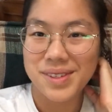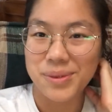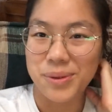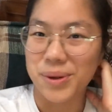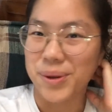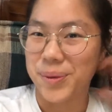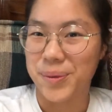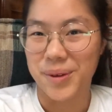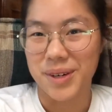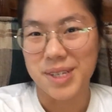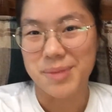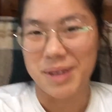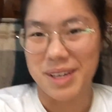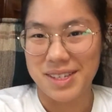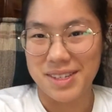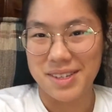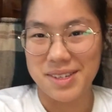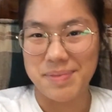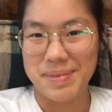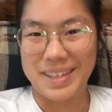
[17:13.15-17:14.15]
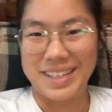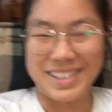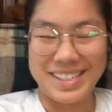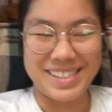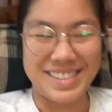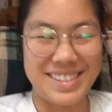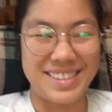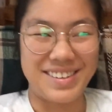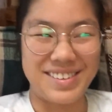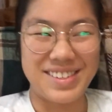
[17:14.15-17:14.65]
or workspaces
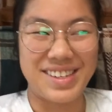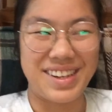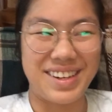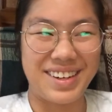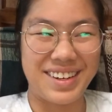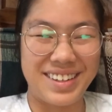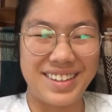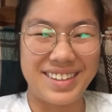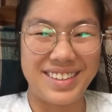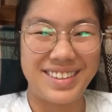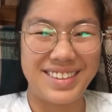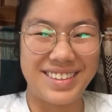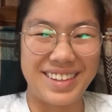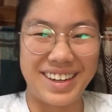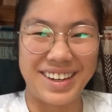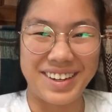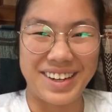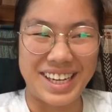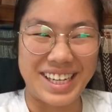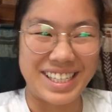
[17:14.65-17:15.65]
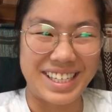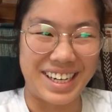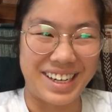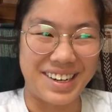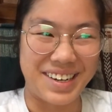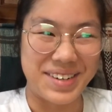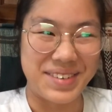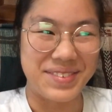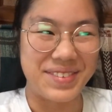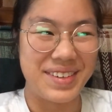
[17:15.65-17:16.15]
because I was kind of getting
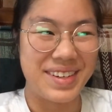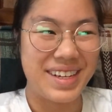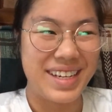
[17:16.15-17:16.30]
tired of